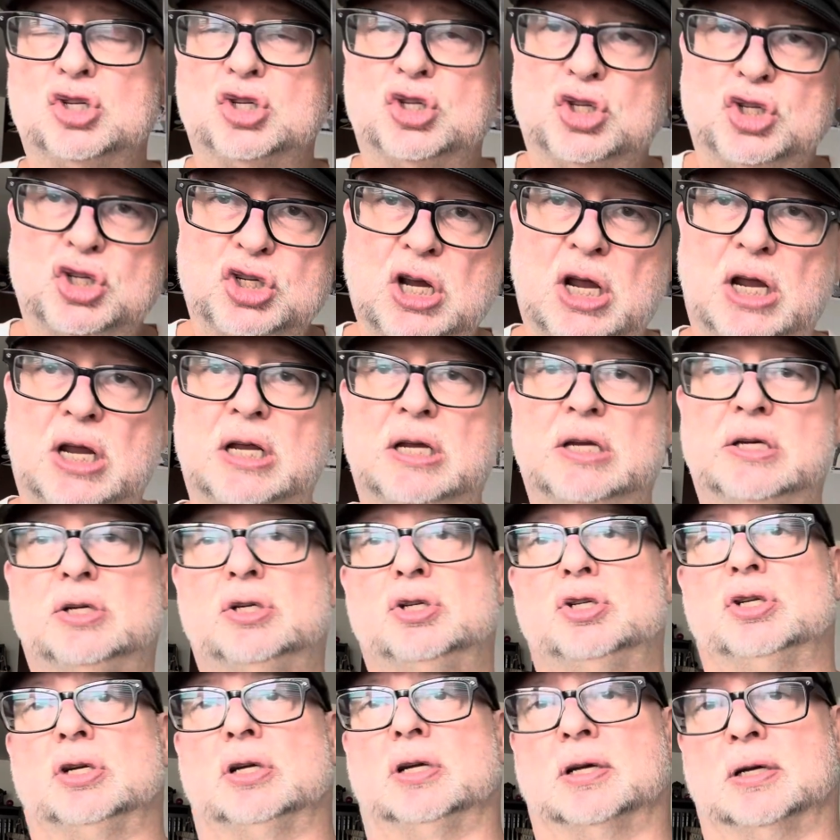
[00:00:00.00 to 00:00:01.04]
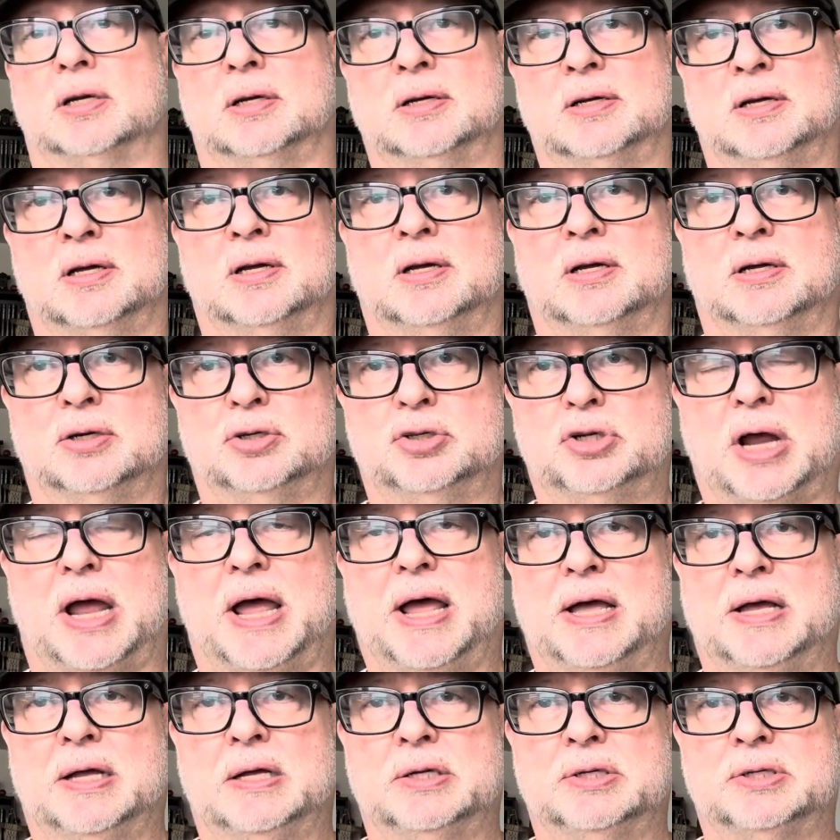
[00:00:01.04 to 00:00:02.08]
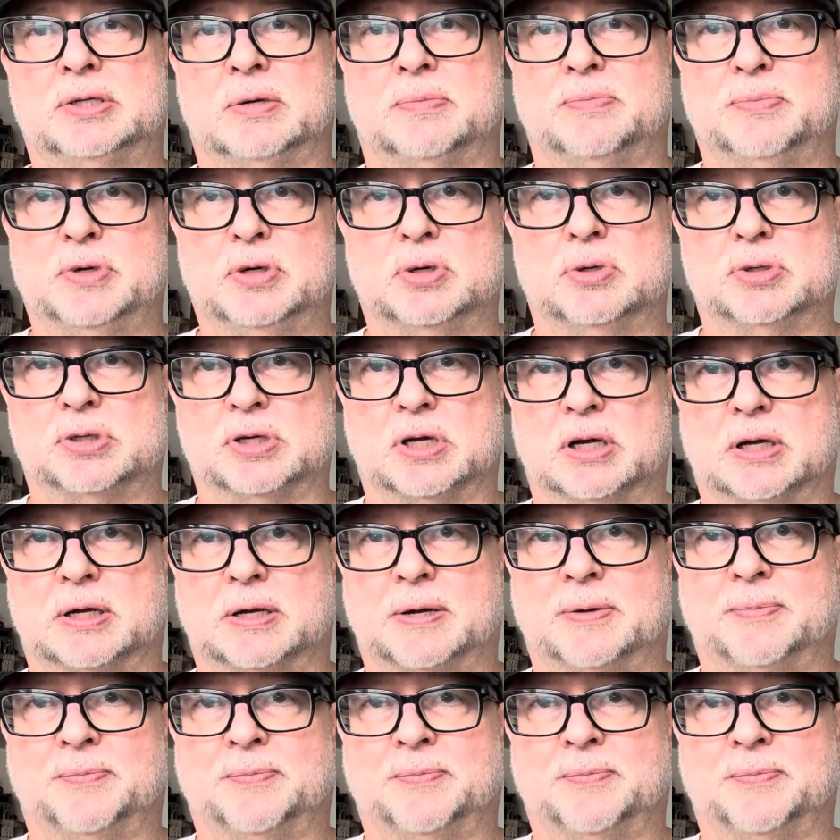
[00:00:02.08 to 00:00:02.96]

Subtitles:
changing jazz music.